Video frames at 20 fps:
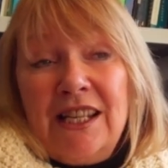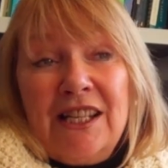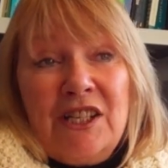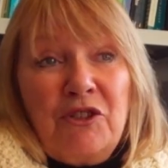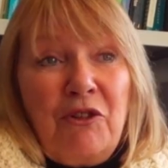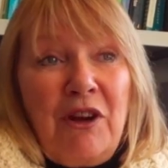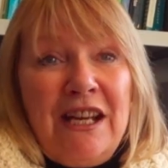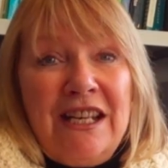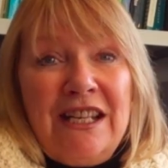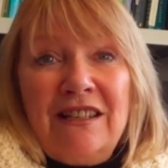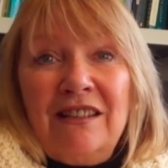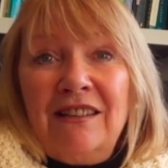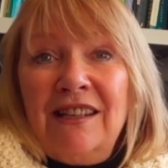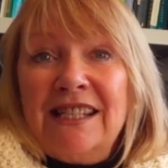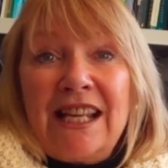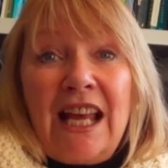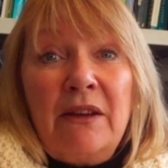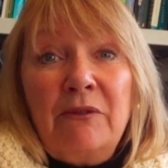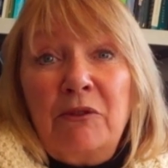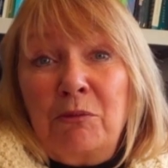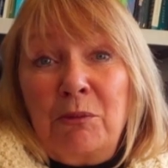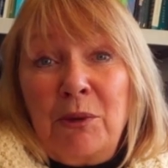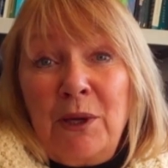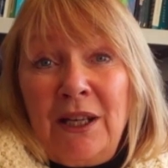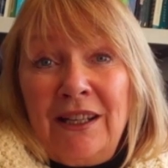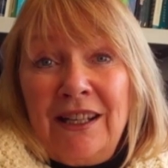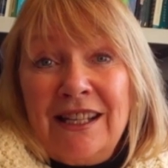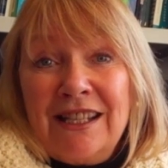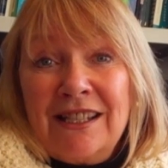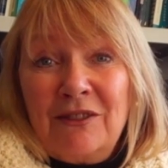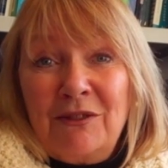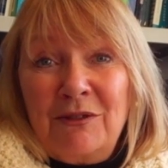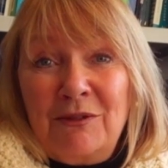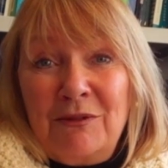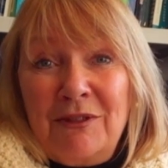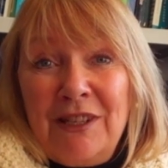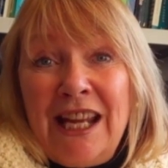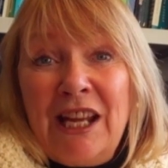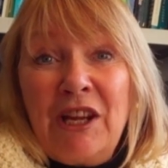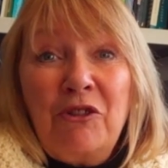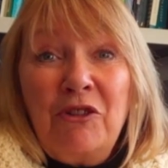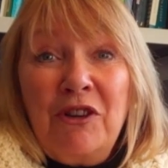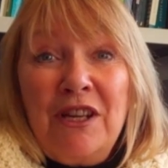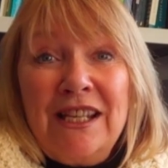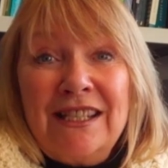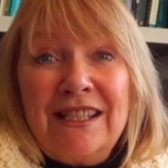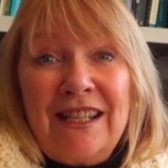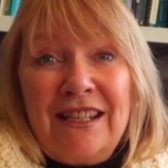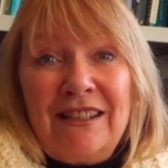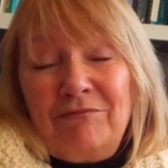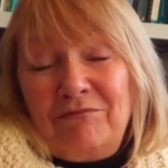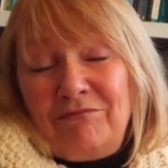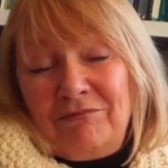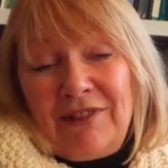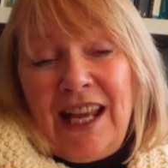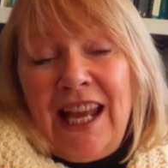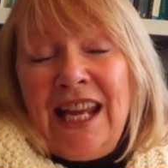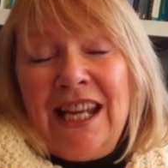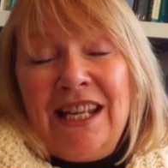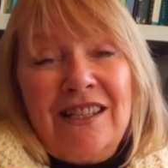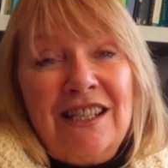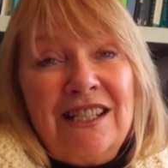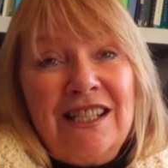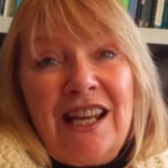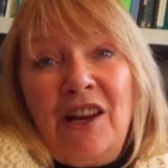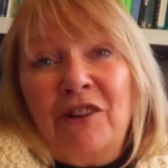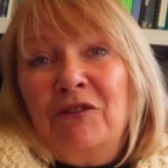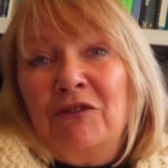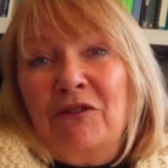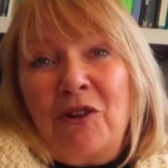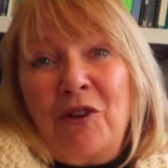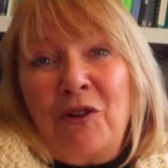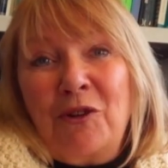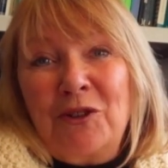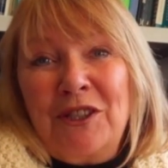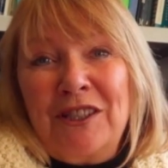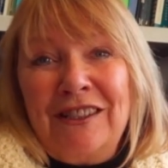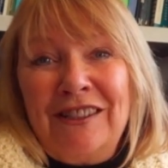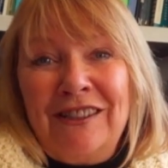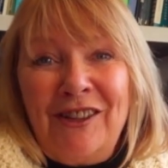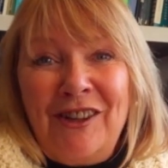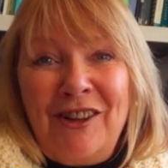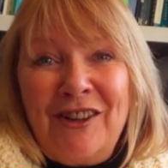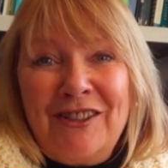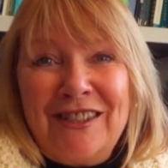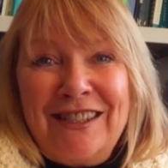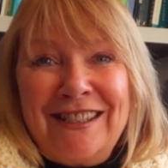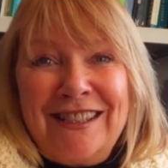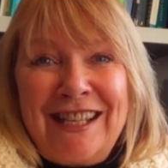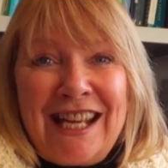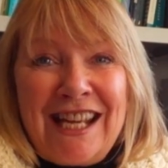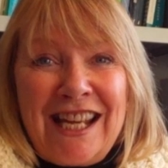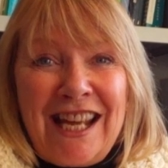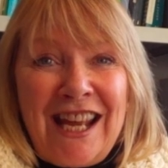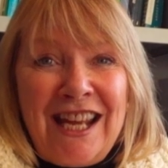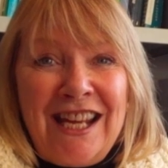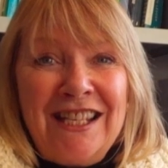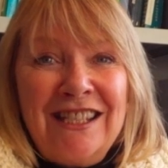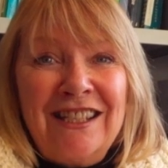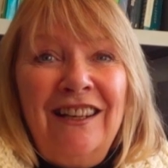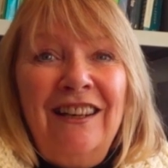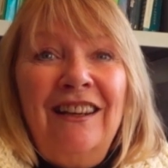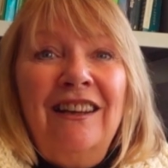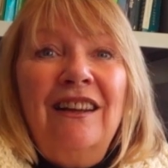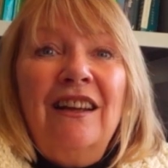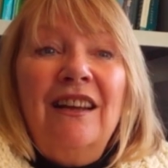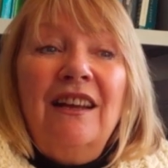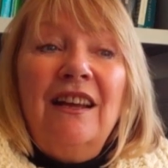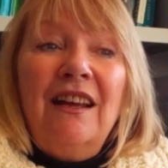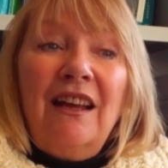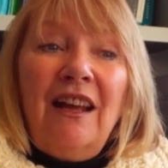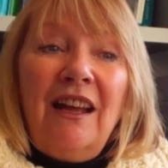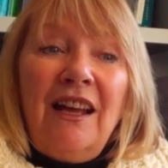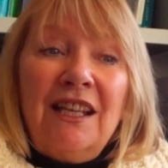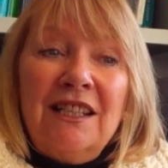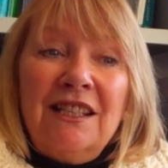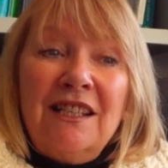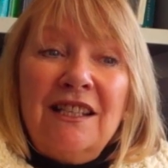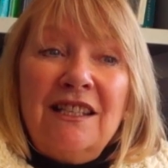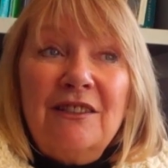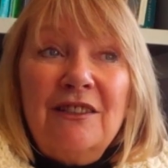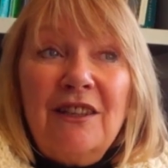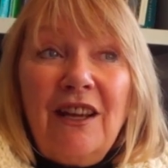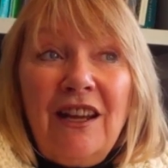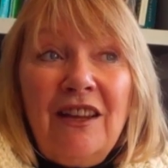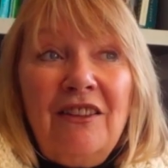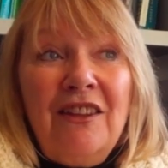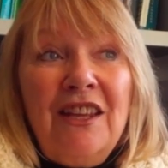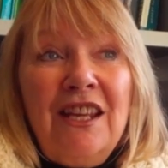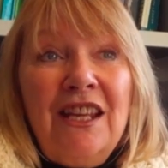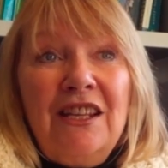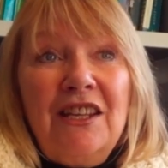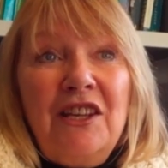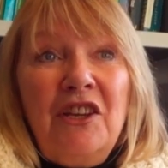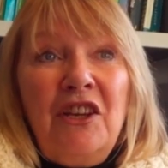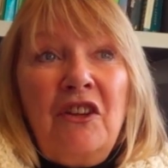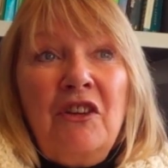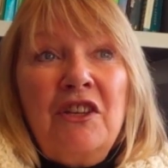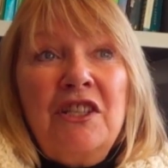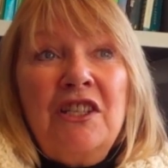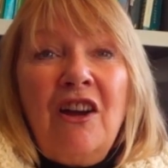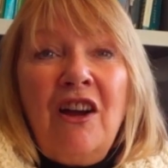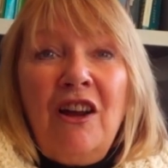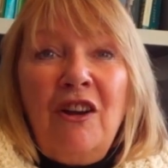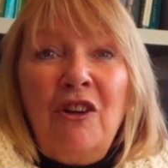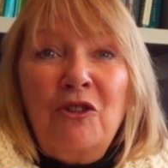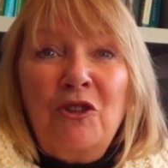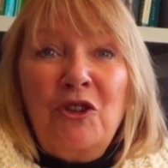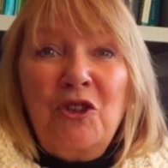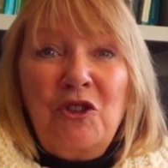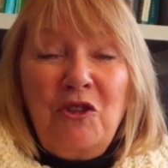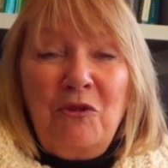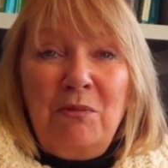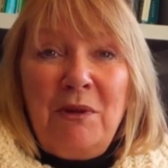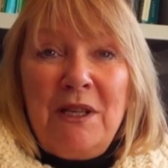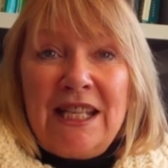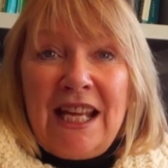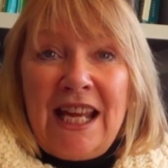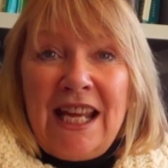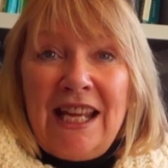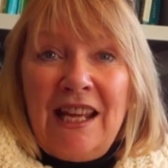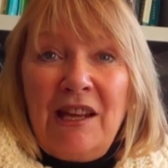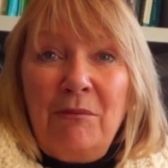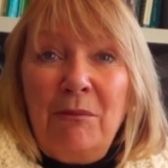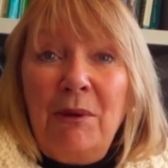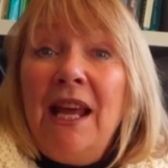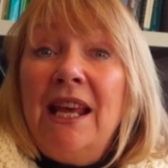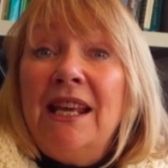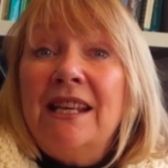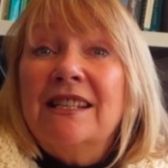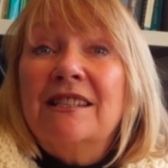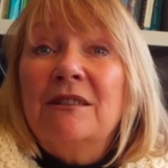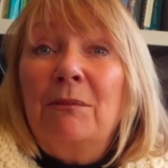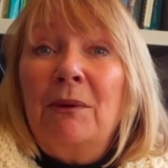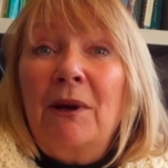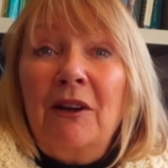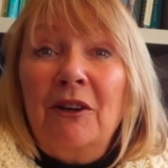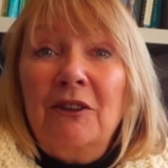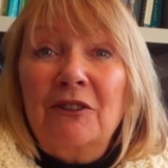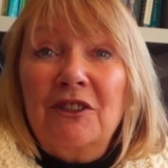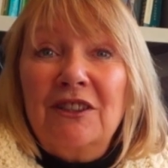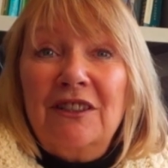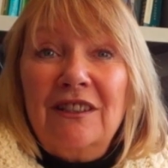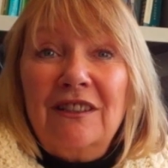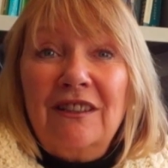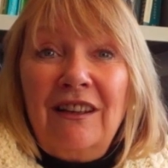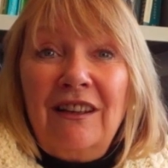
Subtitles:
greater than it's ever been. It's increased 8 to 10-fold in the last decade. And I think, you know, the dialogue should be taking place about